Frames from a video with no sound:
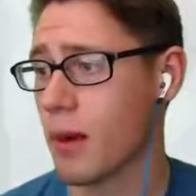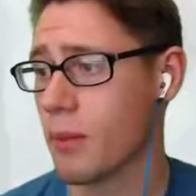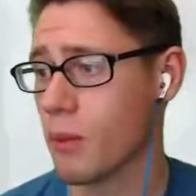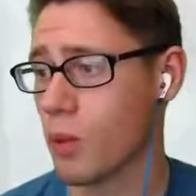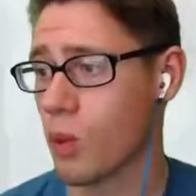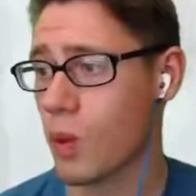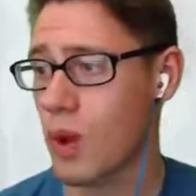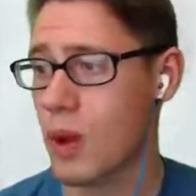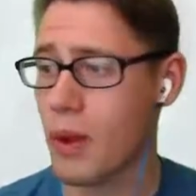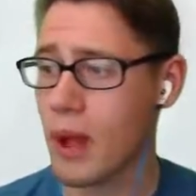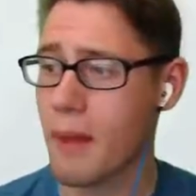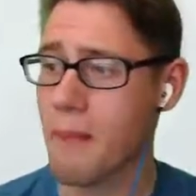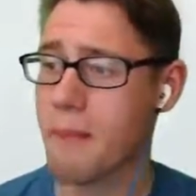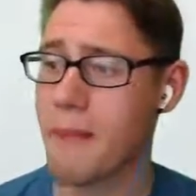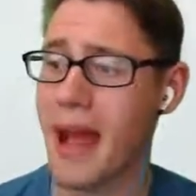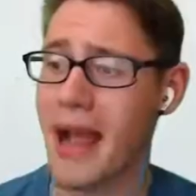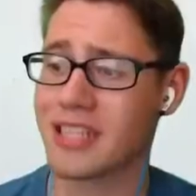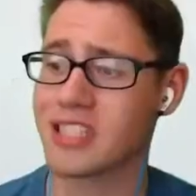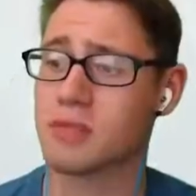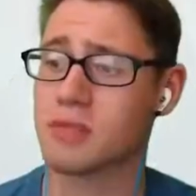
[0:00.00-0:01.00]
we went
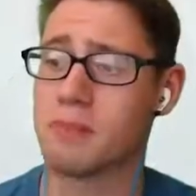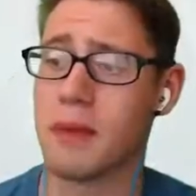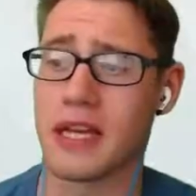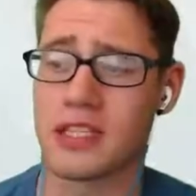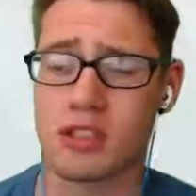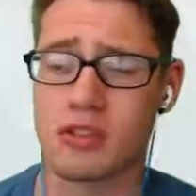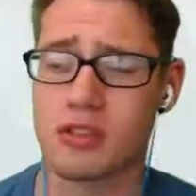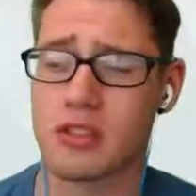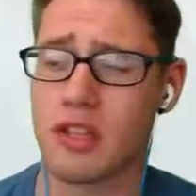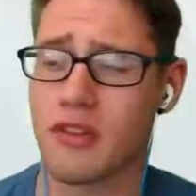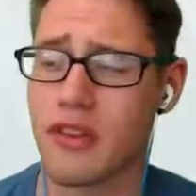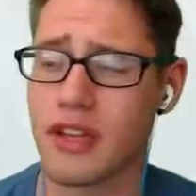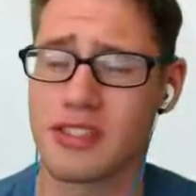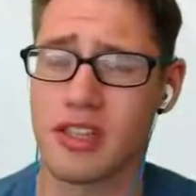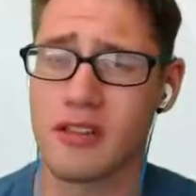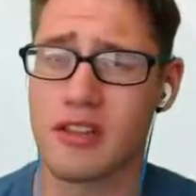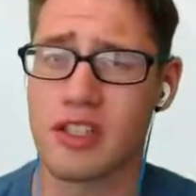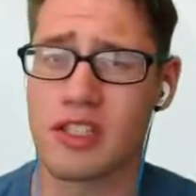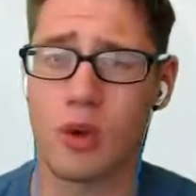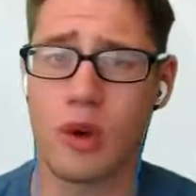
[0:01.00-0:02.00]
max special defense
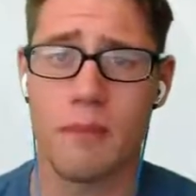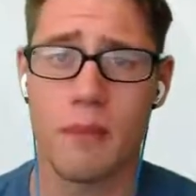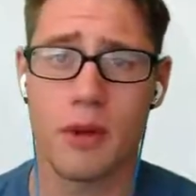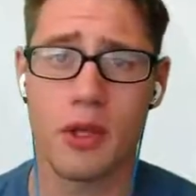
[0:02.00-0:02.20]
on this one,